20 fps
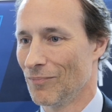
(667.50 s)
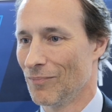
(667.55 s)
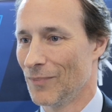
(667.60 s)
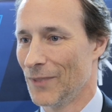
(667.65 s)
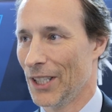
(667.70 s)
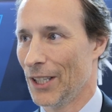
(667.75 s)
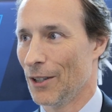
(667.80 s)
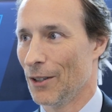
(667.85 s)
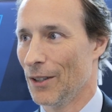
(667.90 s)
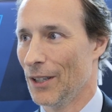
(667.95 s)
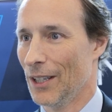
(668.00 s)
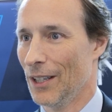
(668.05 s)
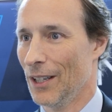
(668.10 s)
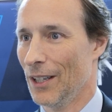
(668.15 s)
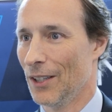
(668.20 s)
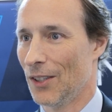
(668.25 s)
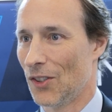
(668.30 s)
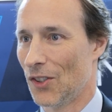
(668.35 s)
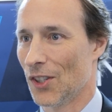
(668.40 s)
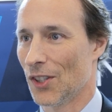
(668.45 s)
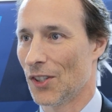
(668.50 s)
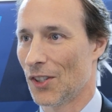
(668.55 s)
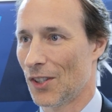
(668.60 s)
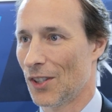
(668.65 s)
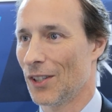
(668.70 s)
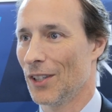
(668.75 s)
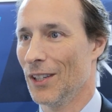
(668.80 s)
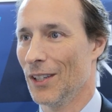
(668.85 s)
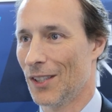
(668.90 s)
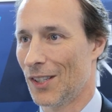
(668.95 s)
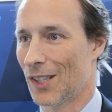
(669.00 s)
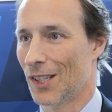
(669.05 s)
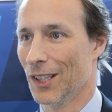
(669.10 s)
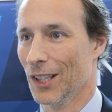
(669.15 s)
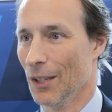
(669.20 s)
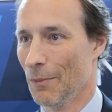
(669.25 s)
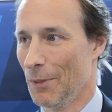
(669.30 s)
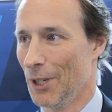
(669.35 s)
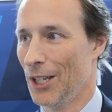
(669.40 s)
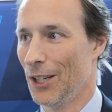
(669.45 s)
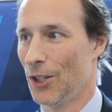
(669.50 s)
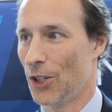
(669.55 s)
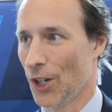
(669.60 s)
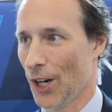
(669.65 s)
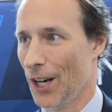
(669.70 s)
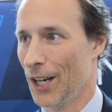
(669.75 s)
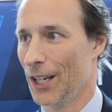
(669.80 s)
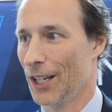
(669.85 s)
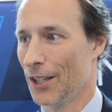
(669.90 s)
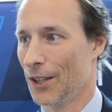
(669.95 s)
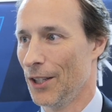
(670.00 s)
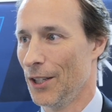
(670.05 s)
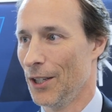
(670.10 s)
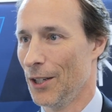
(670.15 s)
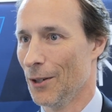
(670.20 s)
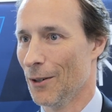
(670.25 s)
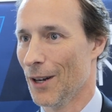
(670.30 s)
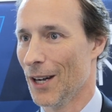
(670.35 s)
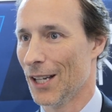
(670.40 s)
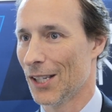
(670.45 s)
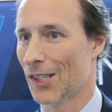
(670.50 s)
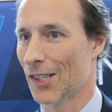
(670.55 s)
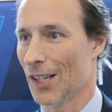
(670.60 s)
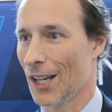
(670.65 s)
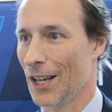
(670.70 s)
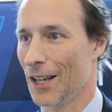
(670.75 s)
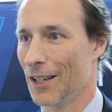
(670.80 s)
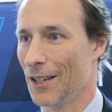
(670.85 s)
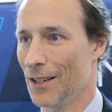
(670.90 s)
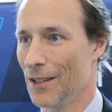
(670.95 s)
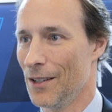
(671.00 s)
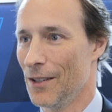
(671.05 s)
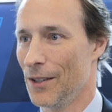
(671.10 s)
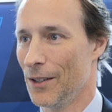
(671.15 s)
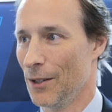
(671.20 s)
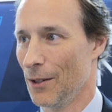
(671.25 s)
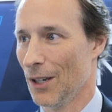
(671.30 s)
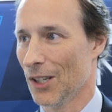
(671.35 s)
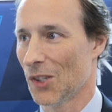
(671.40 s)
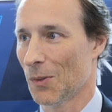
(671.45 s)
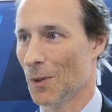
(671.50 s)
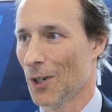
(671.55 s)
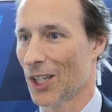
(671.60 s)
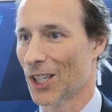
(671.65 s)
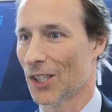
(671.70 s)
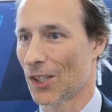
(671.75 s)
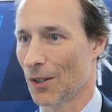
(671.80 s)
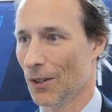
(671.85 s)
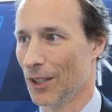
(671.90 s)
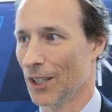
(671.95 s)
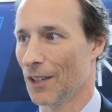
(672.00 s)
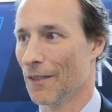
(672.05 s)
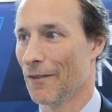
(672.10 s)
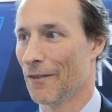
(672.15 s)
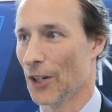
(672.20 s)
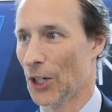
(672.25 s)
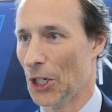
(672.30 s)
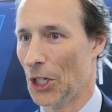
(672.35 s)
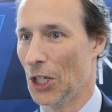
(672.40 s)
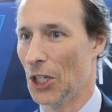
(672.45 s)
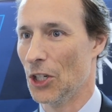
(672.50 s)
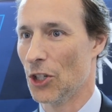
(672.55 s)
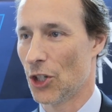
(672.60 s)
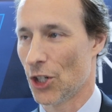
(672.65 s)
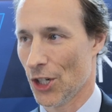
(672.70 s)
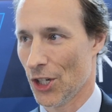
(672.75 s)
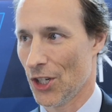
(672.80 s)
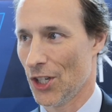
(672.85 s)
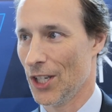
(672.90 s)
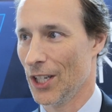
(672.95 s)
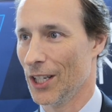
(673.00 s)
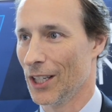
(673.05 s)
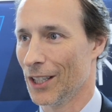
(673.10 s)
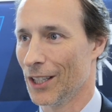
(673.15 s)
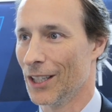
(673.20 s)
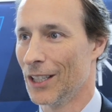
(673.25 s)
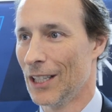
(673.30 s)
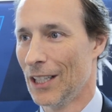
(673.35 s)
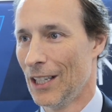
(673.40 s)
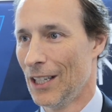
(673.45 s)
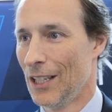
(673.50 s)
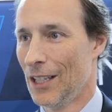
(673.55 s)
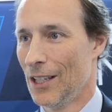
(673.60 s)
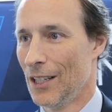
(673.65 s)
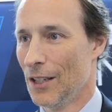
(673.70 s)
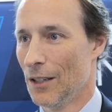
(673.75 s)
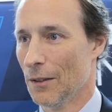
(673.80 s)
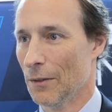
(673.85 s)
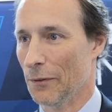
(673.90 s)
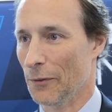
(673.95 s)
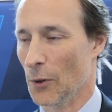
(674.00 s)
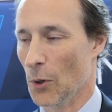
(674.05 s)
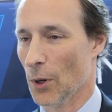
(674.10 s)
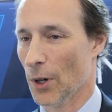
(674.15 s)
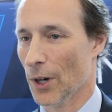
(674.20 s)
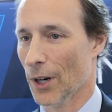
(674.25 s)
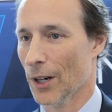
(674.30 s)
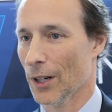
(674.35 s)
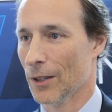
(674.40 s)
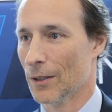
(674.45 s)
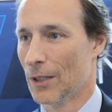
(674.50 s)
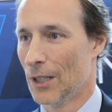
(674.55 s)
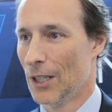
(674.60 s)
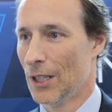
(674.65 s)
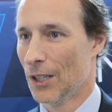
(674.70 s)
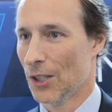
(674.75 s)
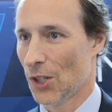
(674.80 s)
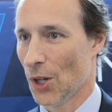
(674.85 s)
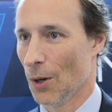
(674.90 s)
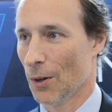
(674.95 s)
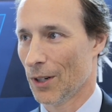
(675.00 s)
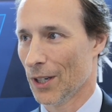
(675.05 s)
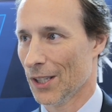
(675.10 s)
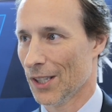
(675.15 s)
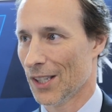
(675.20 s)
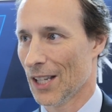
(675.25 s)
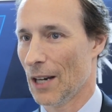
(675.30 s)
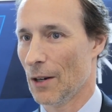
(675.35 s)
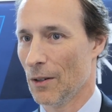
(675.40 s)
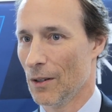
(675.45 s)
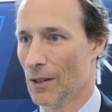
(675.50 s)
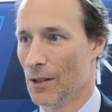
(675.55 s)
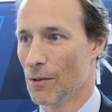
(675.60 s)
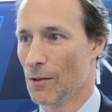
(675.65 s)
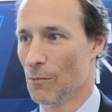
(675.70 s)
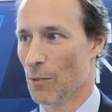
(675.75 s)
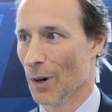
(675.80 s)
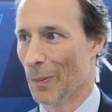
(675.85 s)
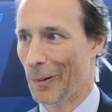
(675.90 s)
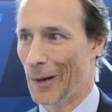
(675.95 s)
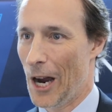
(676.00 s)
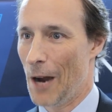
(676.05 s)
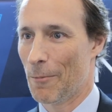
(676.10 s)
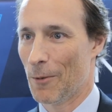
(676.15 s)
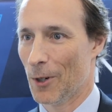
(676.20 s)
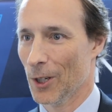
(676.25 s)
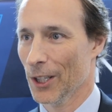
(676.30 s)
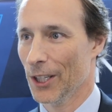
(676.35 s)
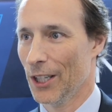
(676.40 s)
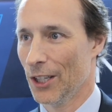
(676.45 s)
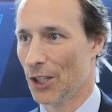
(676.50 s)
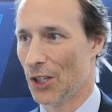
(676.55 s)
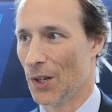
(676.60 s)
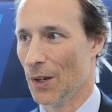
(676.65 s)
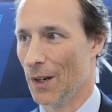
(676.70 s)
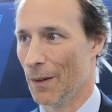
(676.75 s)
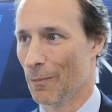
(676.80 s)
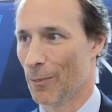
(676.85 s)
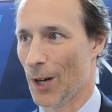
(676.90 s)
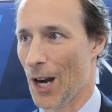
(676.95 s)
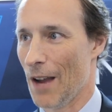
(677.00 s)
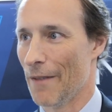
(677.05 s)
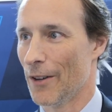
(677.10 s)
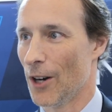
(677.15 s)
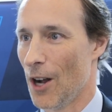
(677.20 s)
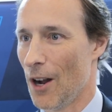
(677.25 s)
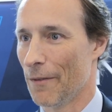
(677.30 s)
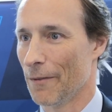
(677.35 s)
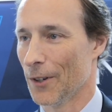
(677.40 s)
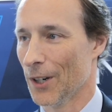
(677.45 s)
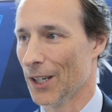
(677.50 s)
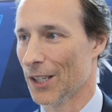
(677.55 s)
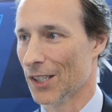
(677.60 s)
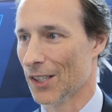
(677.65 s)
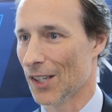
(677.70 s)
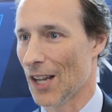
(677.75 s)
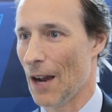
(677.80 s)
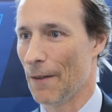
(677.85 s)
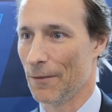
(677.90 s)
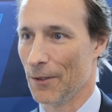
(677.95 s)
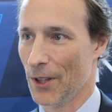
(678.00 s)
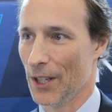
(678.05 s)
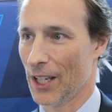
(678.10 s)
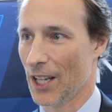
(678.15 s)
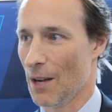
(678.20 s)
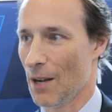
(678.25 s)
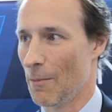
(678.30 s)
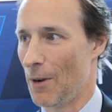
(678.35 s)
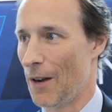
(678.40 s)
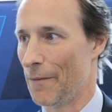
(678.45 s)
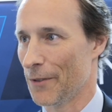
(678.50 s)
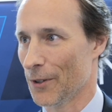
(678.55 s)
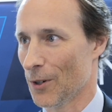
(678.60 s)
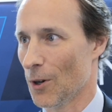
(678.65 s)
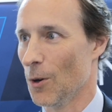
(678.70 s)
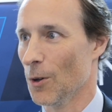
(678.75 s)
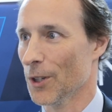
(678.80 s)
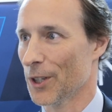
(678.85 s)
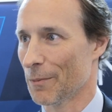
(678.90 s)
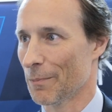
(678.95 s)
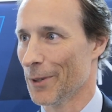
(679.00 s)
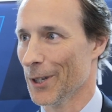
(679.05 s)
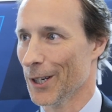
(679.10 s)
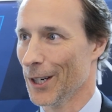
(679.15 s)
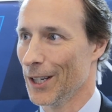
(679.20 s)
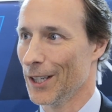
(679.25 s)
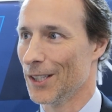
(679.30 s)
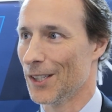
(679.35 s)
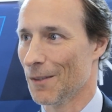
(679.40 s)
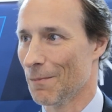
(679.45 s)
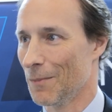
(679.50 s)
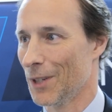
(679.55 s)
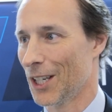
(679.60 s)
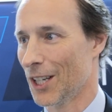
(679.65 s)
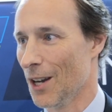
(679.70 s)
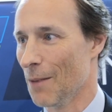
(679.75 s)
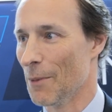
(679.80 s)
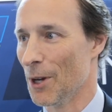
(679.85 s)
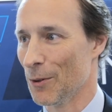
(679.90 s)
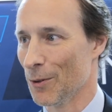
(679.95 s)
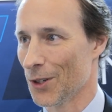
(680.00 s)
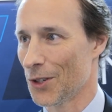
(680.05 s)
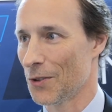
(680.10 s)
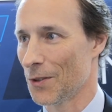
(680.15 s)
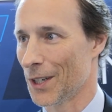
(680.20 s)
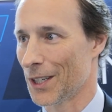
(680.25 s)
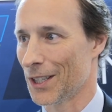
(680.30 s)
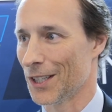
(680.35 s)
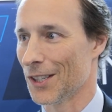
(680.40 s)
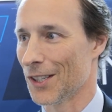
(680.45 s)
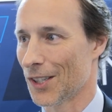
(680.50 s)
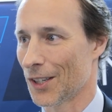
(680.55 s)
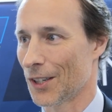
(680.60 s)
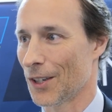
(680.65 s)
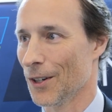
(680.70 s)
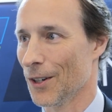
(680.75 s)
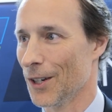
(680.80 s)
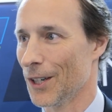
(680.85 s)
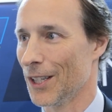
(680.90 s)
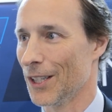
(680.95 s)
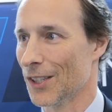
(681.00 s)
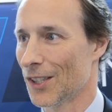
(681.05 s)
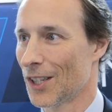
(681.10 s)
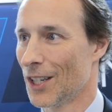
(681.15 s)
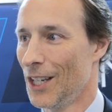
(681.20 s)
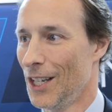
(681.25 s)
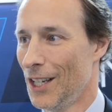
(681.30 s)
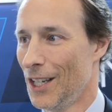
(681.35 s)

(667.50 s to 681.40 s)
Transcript: You know, it's limited trading in the U.S., and the U.S. market's going to get very interesting for tokens that were properly issued in private offerings after they come off their holding periods and become unrestricted securities.